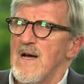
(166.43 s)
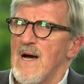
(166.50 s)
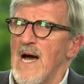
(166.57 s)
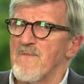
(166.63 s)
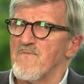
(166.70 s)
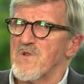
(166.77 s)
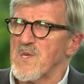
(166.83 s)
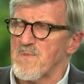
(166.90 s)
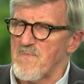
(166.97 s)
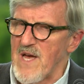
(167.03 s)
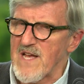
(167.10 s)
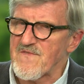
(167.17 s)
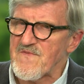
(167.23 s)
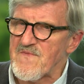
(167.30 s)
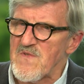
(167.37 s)
I'm
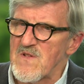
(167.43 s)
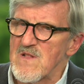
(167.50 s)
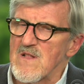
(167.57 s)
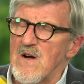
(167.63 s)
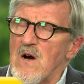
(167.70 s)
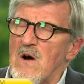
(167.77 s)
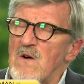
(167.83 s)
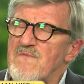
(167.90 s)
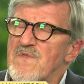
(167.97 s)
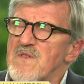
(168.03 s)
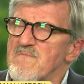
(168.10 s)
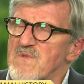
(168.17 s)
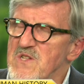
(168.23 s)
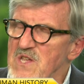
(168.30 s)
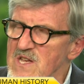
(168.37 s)
respectful of
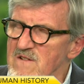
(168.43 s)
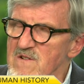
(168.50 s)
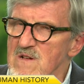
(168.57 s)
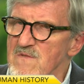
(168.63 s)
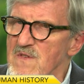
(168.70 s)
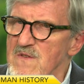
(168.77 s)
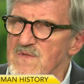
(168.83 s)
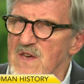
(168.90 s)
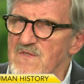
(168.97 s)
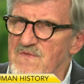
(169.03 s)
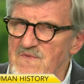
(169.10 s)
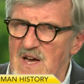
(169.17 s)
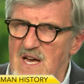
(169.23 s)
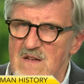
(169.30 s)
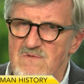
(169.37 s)
the material that they
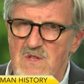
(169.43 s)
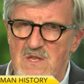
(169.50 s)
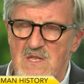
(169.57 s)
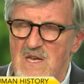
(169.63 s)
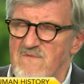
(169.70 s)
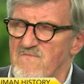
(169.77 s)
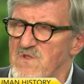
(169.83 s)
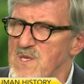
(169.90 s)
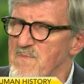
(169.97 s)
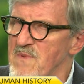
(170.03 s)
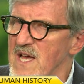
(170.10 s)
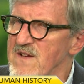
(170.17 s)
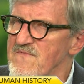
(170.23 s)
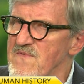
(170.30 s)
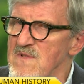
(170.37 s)
found, and I'm
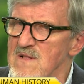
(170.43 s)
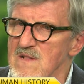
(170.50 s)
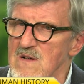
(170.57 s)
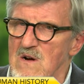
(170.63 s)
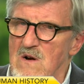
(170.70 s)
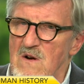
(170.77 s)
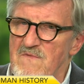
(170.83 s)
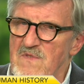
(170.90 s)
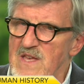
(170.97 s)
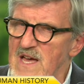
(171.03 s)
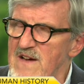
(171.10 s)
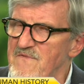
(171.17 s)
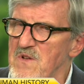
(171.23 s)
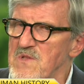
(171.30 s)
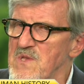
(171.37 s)
respectful of the
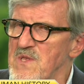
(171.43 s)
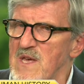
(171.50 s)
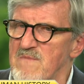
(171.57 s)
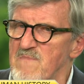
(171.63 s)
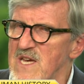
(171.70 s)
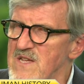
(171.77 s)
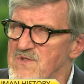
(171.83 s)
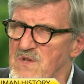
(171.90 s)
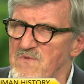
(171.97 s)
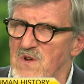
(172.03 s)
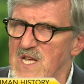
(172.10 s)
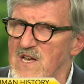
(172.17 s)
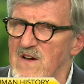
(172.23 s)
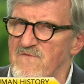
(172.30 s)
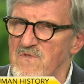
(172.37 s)
efforts they made to
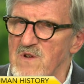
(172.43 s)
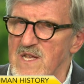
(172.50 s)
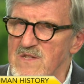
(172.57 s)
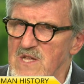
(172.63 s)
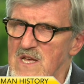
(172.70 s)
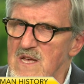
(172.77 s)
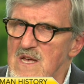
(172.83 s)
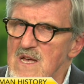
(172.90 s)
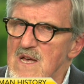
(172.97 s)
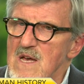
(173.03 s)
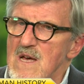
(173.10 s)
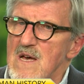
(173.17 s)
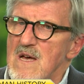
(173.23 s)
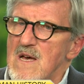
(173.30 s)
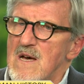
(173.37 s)
recover it,
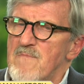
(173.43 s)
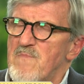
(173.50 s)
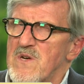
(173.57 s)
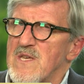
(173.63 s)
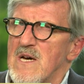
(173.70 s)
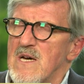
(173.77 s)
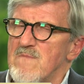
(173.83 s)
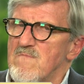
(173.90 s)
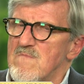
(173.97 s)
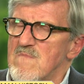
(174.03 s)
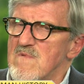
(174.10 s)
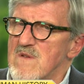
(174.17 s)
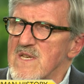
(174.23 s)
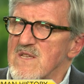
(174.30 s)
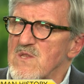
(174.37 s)
but
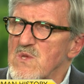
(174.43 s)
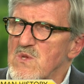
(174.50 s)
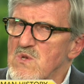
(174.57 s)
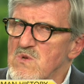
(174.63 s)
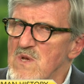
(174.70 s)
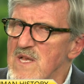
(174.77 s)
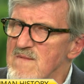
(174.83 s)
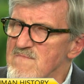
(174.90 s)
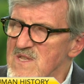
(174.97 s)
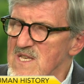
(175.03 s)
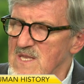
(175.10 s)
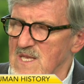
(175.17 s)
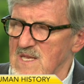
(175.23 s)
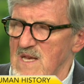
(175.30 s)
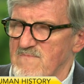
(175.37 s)
I'm extremely
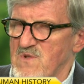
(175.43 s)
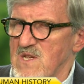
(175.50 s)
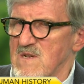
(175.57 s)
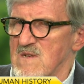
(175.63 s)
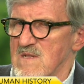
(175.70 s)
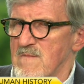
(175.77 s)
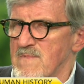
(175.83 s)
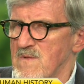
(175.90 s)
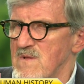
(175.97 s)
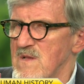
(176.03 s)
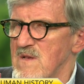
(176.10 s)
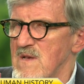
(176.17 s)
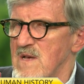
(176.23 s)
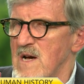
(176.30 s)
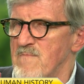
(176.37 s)
skeptical
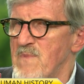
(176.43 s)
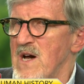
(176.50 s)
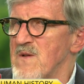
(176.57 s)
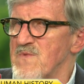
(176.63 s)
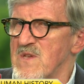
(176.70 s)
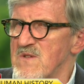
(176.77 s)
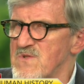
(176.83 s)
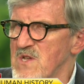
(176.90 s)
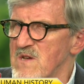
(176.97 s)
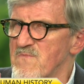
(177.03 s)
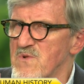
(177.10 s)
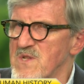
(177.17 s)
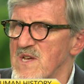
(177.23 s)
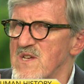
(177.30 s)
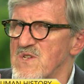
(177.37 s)
about the
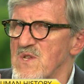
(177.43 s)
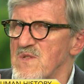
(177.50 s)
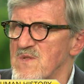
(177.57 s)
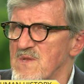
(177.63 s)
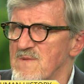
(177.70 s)
interpretation.